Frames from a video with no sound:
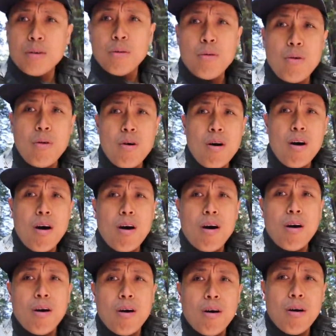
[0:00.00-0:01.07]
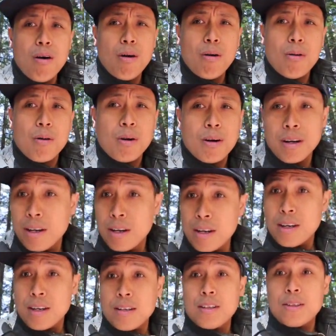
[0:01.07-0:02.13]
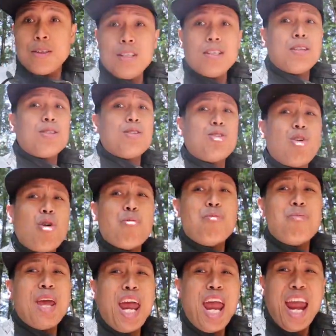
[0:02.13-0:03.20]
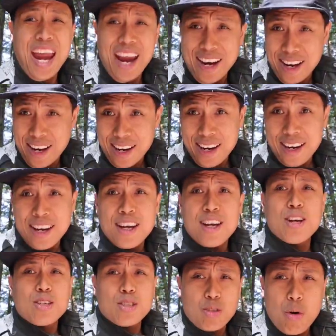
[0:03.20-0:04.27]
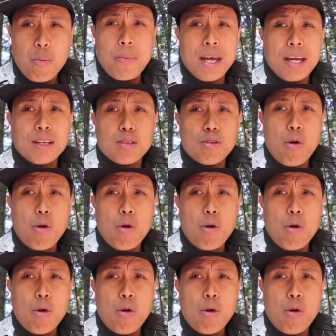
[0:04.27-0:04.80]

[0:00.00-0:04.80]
Whoa! The trees are so big. So big.